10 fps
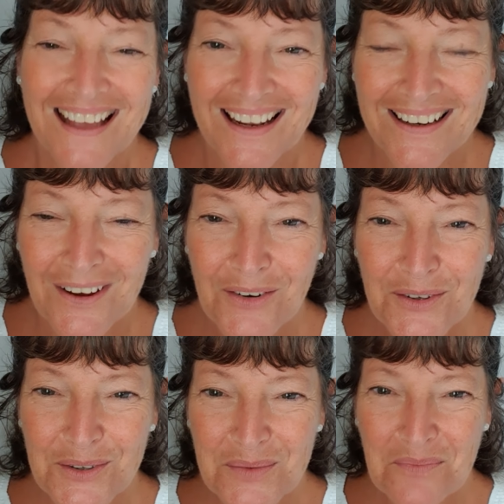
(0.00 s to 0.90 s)

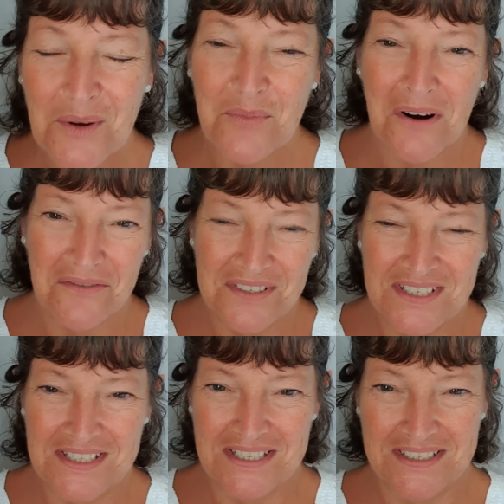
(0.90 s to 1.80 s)
Hello, my brothers
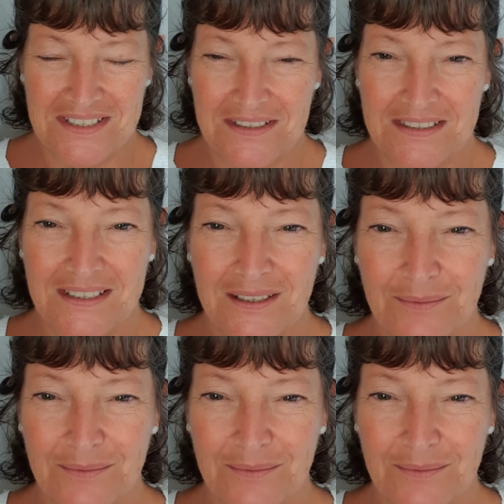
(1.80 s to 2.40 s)
and sisters.